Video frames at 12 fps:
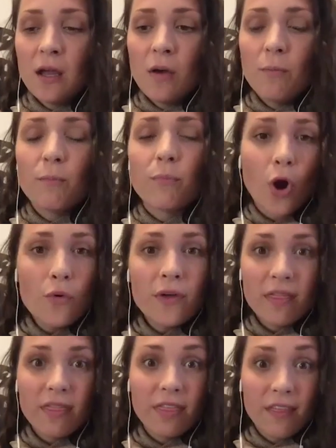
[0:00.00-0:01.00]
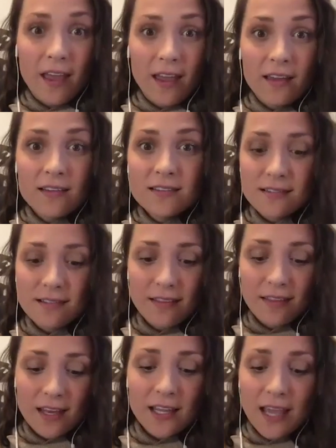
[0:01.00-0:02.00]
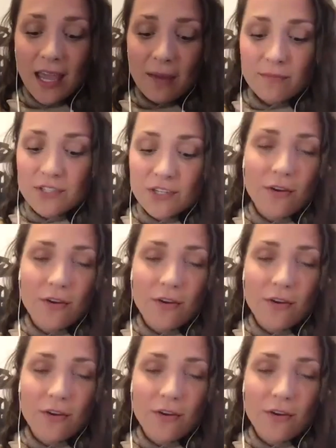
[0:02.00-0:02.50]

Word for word: broken things, then came to know